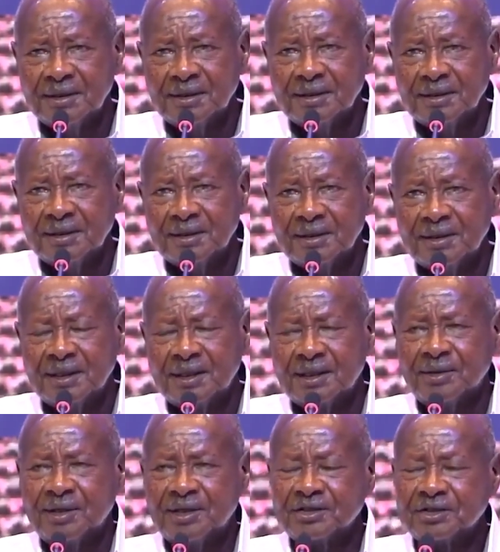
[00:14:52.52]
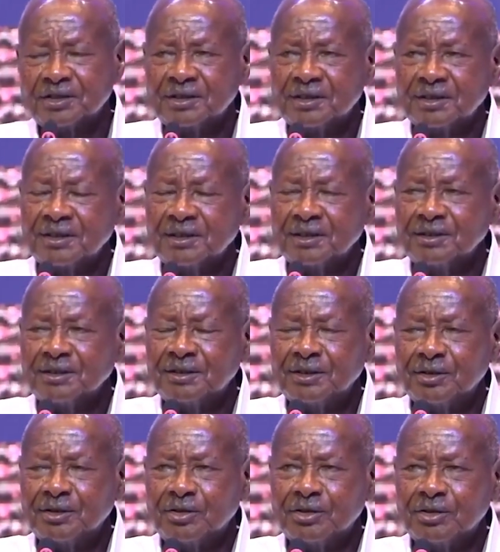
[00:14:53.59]
There was the
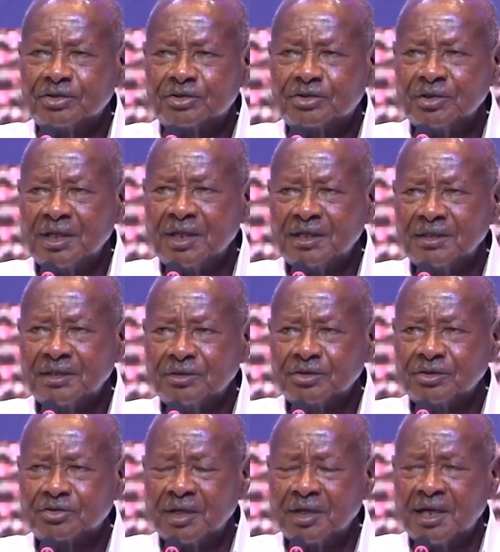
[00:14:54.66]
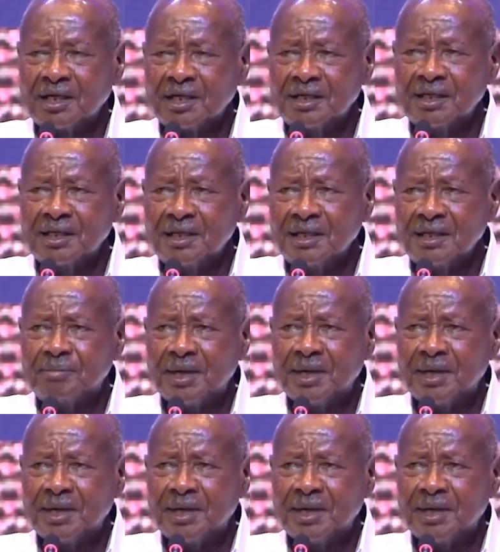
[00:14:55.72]
Austro-Hungarian Empire.